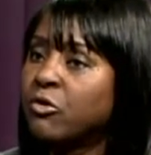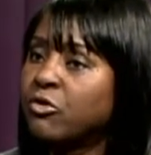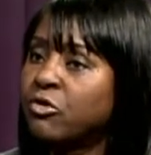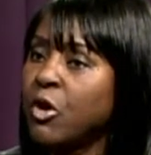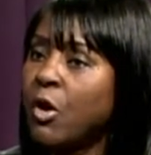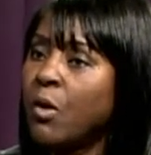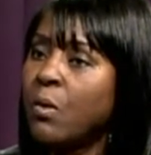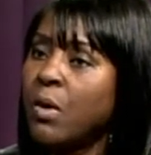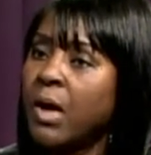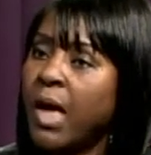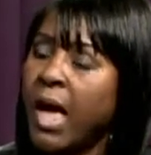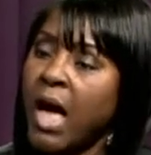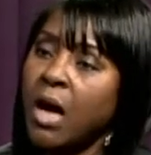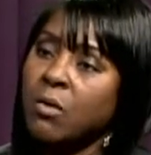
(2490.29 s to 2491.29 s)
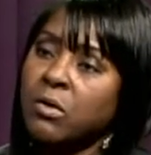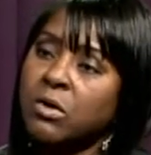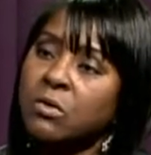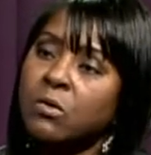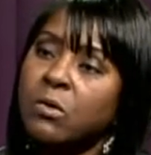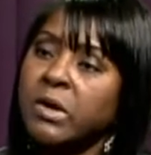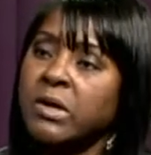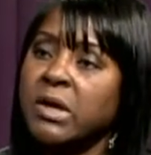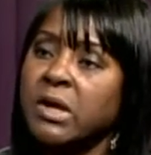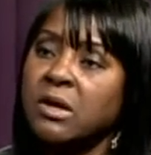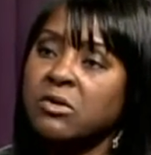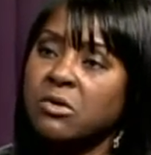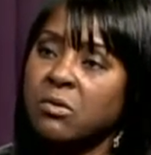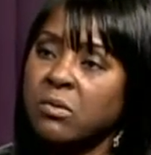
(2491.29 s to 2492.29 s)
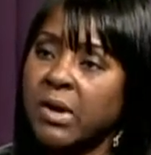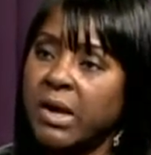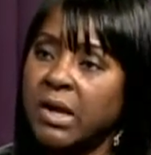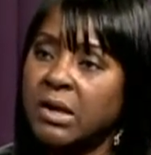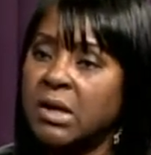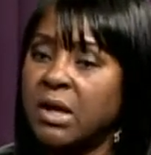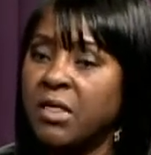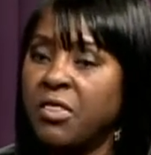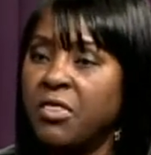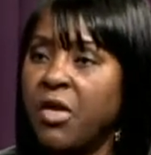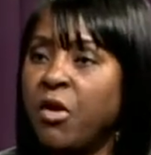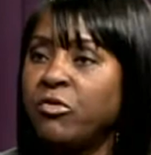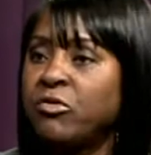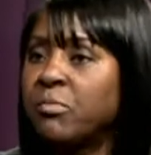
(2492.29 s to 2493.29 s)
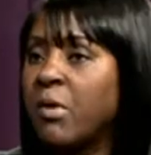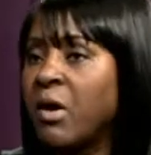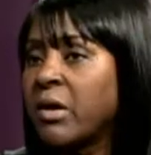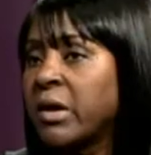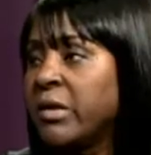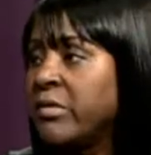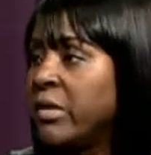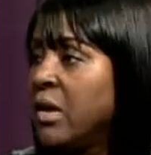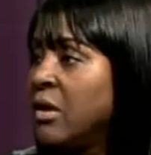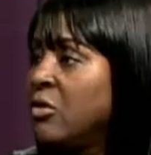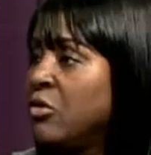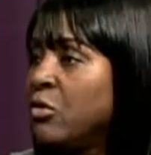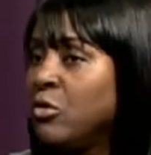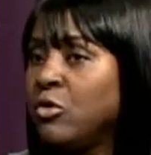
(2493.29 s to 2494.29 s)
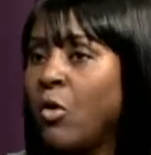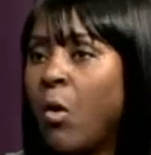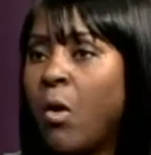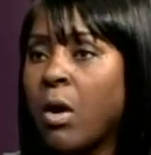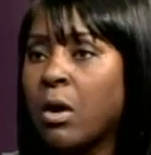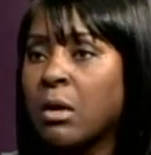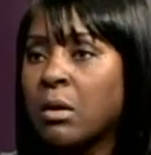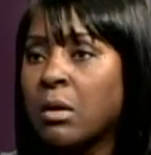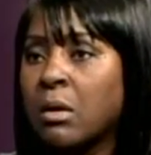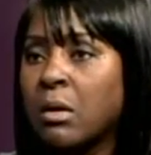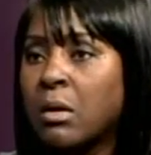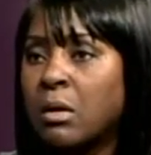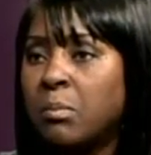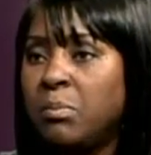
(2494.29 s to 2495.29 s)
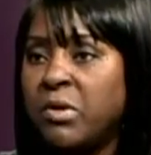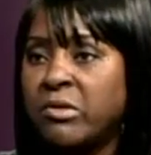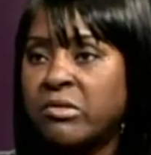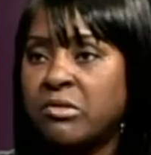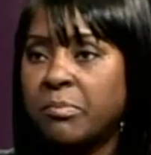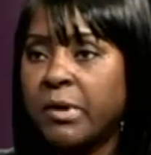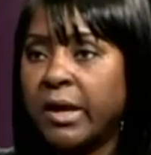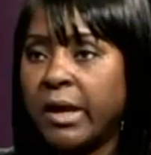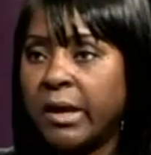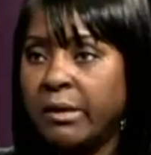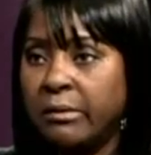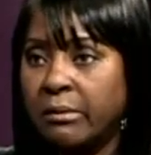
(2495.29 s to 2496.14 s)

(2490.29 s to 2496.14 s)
So how are you going to integrate those markets into your business plan?